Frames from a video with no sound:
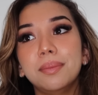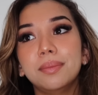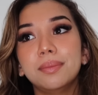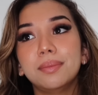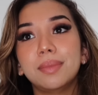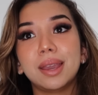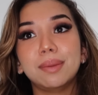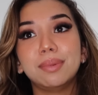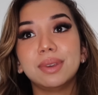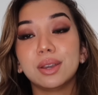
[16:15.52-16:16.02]

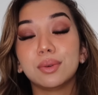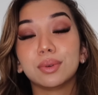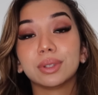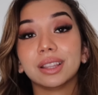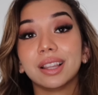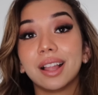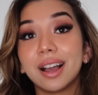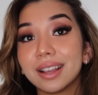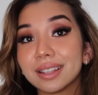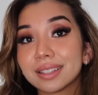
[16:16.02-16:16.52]
maybe it
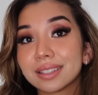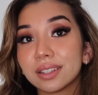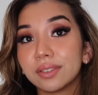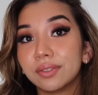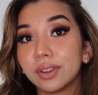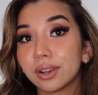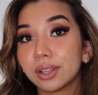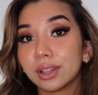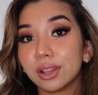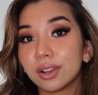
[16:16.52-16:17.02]
would last a
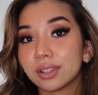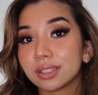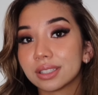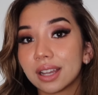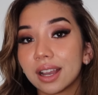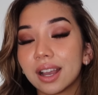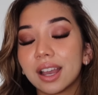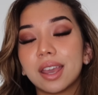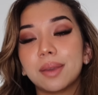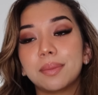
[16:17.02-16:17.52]
very long
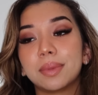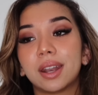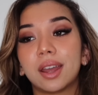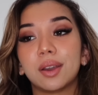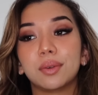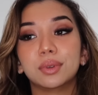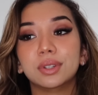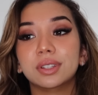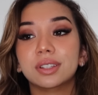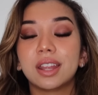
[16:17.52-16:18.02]
time and
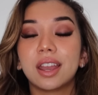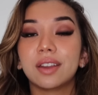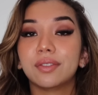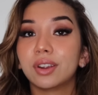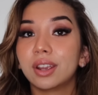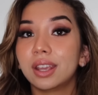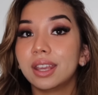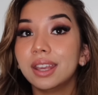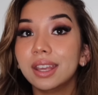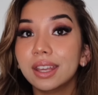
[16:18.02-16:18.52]
I wouldn't
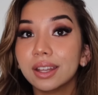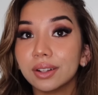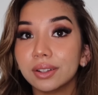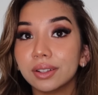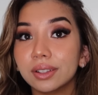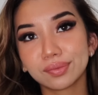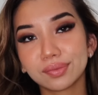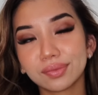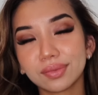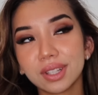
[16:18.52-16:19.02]
ever
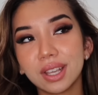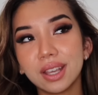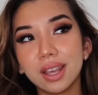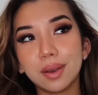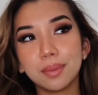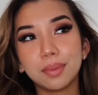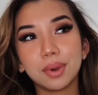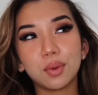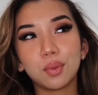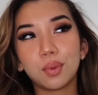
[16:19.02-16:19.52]
heal.
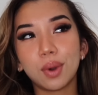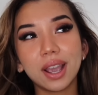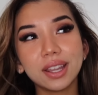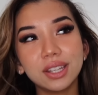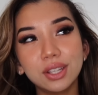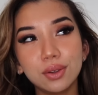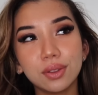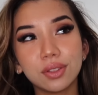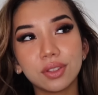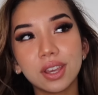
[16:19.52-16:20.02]
But why
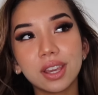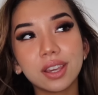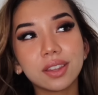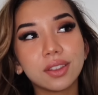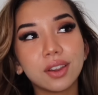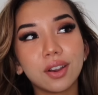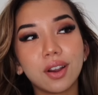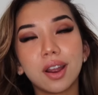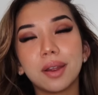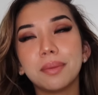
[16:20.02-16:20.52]
do you
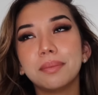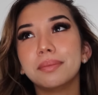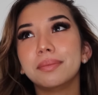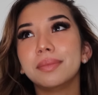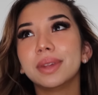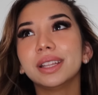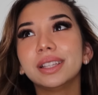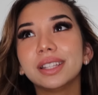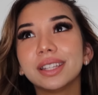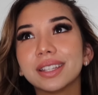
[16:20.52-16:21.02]
think there are
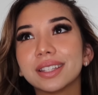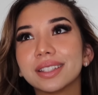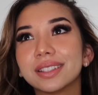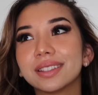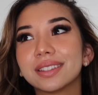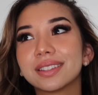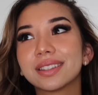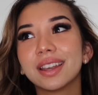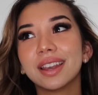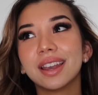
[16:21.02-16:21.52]

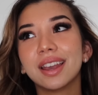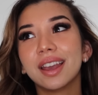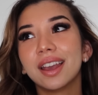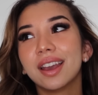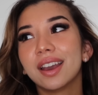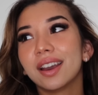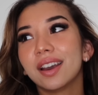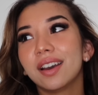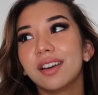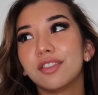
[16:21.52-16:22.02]
millions
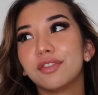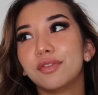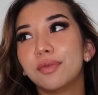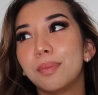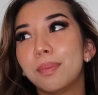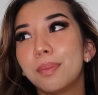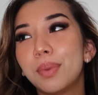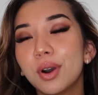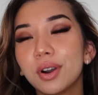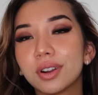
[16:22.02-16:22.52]

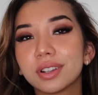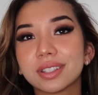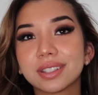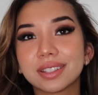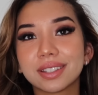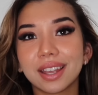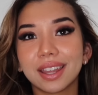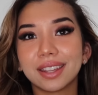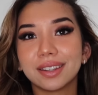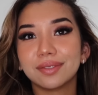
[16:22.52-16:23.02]
of
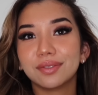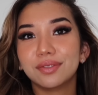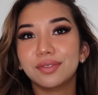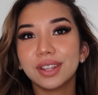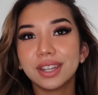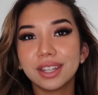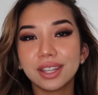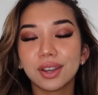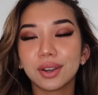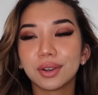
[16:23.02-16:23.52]
books and
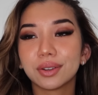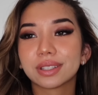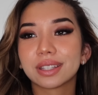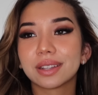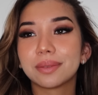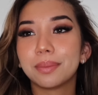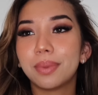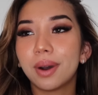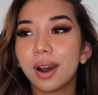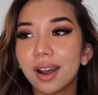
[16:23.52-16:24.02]
videos
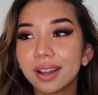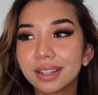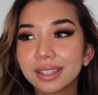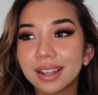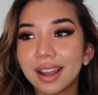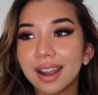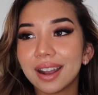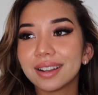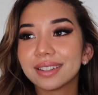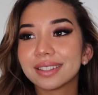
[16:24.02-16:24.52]
and
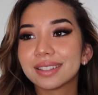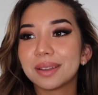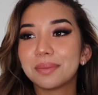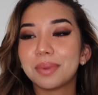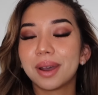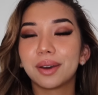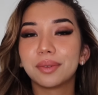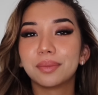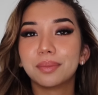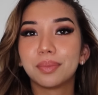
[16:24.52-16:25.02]
podcasts
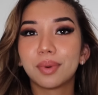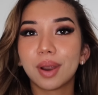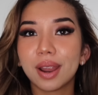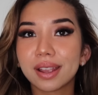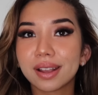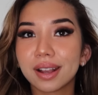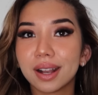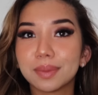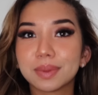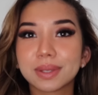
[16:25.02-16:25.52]
about
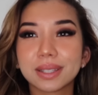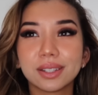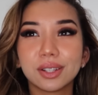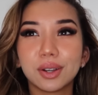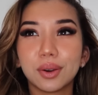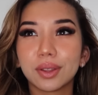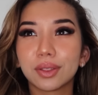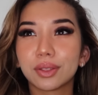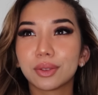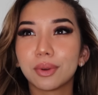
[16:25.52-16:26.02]
breakups and
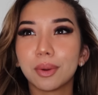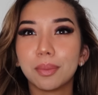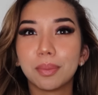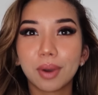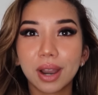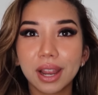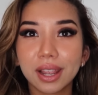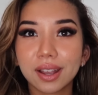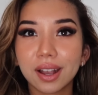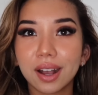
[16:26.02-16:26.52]
going through a
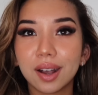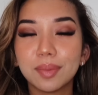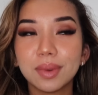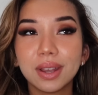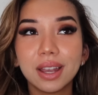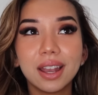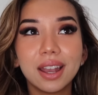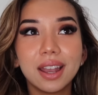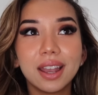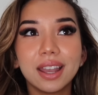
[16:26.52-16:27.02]
breakup?
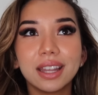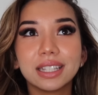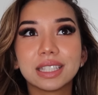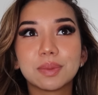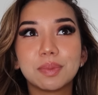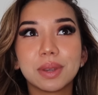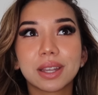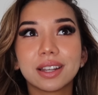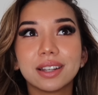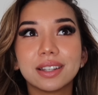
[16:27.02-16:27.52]

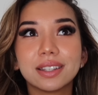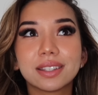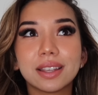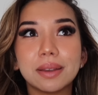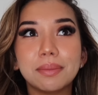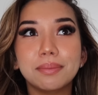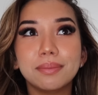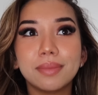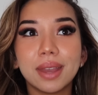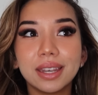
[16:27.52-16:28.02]
It's
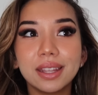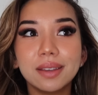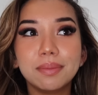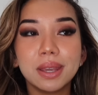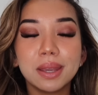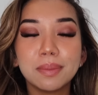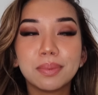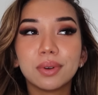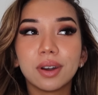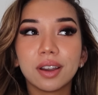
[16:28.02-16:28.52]
because many
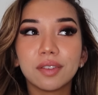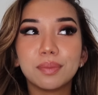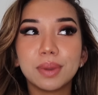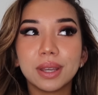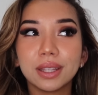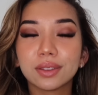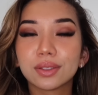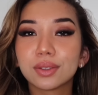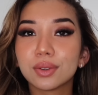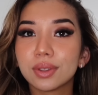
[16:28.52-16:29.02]
people have
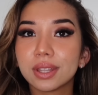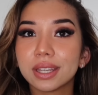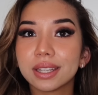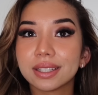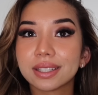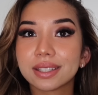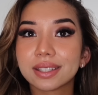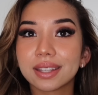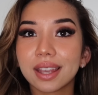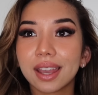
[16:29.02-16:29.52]
been through
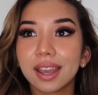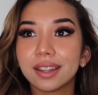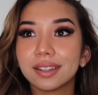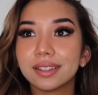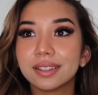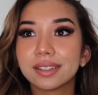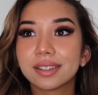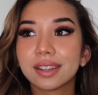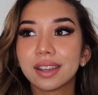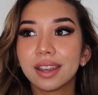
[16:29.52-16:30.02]
this,
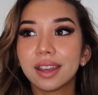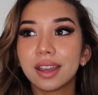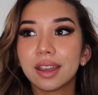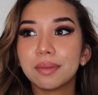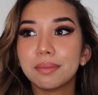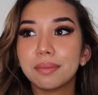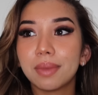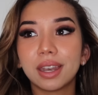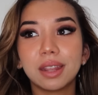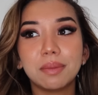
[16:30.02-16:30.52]
and
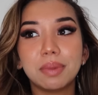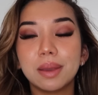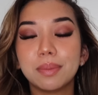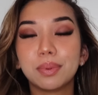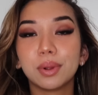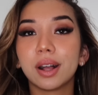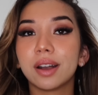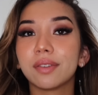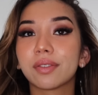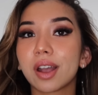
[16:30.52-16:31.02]
many
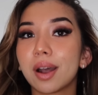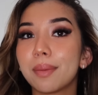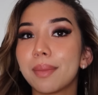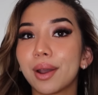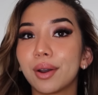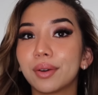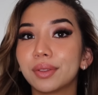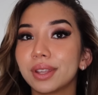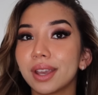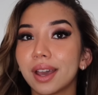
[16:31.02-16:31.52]
people have come
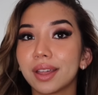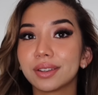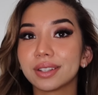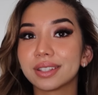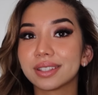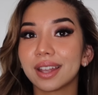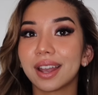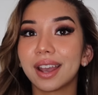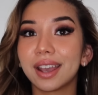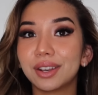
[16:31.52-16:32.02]
out on the other
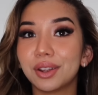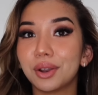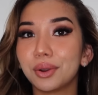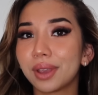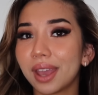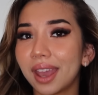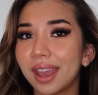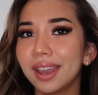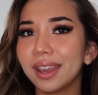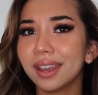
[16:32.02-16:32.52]
side
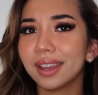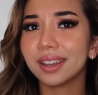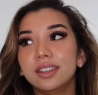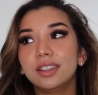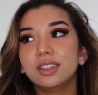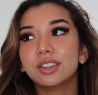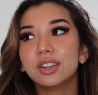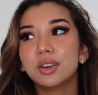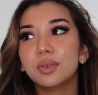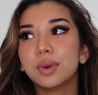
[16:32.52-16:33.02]
okay.
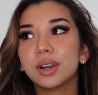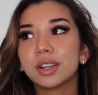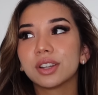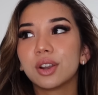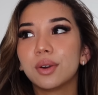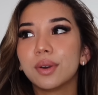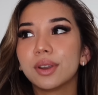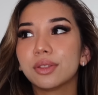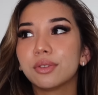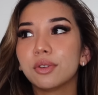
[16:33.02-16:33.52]
You know what?
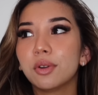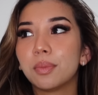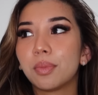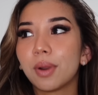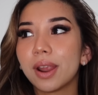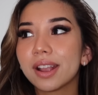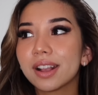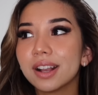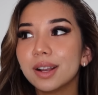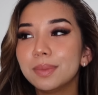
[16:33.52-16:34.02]
Going through a
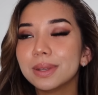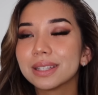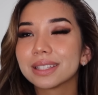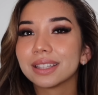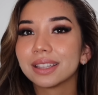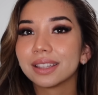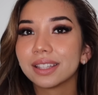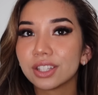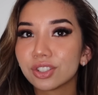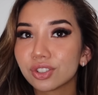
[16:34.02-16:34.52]
breakup
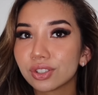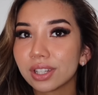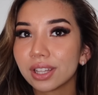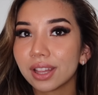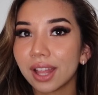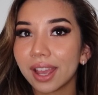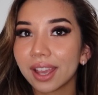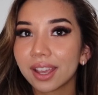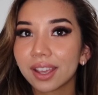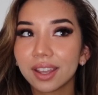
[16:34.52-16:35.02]
is literally
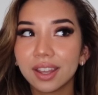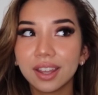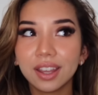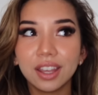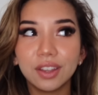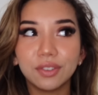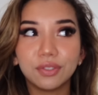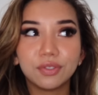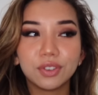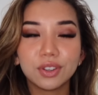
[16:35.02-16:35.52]
like,
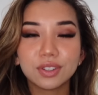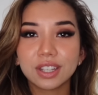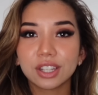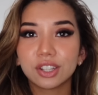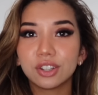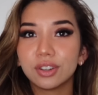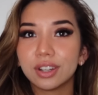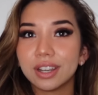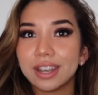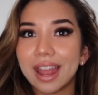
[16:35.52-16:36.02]
it feels
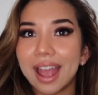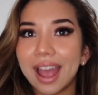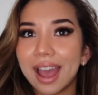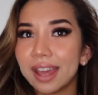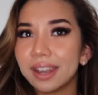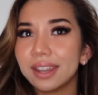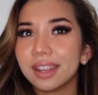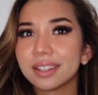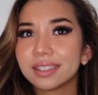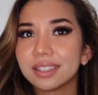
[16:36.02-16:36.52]
like you're an
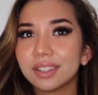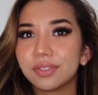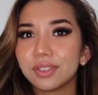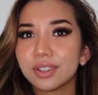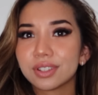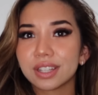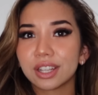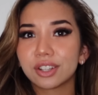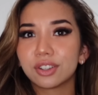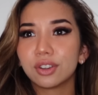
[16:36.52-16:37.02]
addict. It
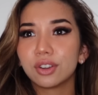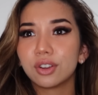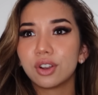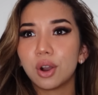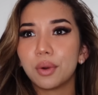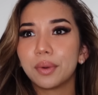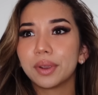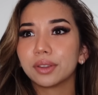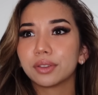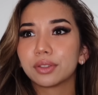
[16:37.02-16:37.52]
feels like you're
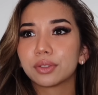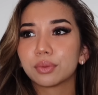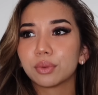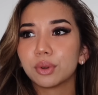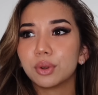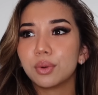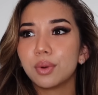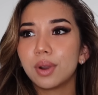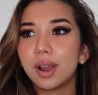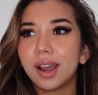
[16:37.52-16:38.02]
going
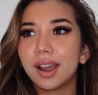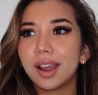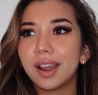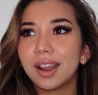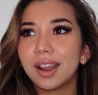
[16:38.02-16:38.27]
through